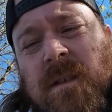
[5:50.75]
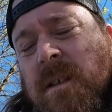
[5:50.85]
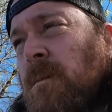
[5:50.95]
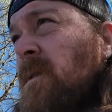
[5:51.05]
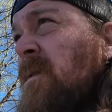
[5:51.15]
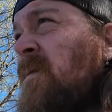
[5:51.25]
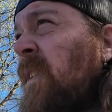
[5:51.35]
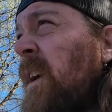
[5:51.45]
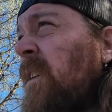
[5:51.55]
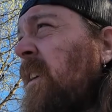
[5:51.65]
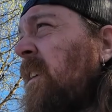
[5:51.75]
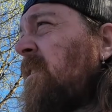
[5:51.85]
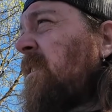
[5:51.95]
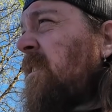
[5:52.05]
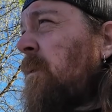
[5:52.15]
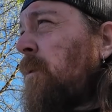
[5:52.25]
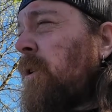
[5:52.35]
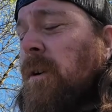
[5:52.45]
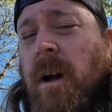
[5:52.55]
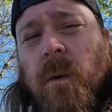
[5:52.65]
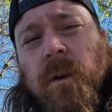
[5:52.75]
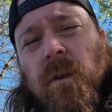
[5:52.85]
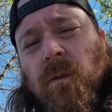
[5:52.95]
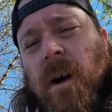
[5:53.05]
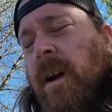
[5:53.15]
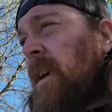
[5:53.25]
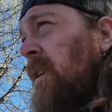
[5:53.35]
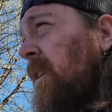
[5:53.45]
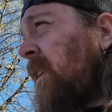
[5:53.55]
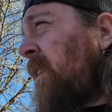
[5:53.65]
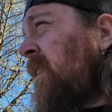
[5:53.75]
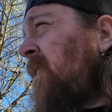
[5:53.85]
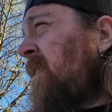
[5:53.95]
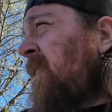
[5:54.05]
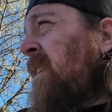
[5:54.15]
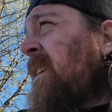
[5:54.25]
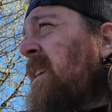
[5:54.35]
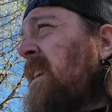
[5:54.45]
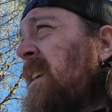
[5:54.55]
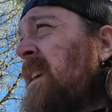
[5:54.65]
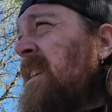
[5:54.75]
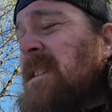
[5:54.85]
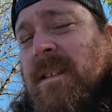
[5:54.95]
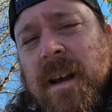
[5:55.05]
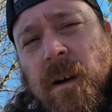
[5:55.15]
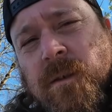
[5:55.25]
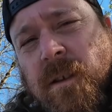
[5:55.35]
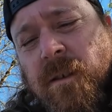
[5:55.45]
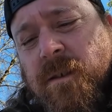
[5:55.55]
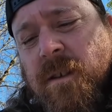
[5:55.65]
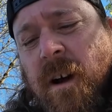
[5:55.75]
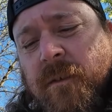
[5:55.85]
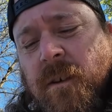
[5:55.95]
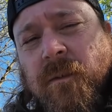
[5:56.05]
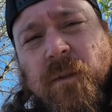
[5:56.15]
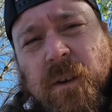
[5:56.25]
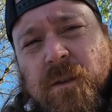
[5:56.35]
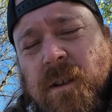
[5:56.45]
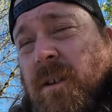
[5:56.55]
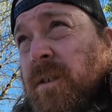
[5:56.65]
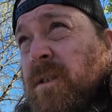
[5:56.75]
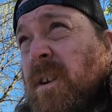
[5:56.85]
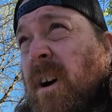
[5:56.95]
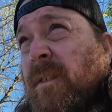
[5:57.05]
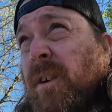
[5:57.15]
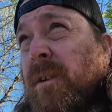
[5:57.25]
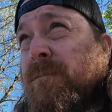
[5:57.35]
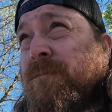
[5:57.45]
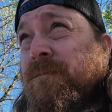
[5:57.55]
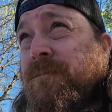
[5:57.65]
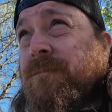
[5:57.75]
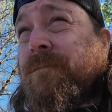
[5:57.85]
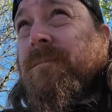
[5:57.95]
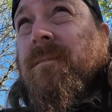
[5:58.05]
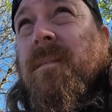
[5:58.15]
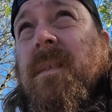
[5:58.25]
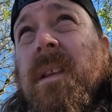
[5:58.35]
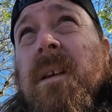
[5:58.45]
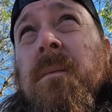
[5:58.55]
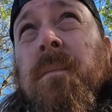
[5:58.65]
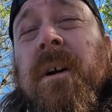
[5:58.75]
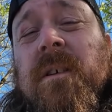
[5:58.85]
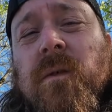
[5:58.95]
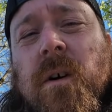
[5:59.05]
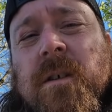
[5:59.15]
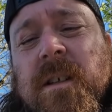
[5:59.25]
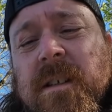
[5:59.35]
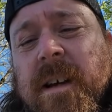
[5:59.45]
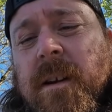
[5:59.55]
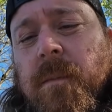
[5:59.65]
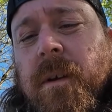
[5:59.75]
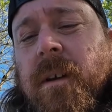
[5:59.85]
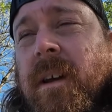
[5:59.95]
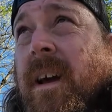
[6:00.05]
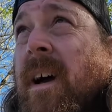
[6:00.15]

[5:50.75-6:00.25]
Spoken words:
seems very similar, not when you're riding on it. It sounds a little softer, it feels a little softer. But as far as the slidability,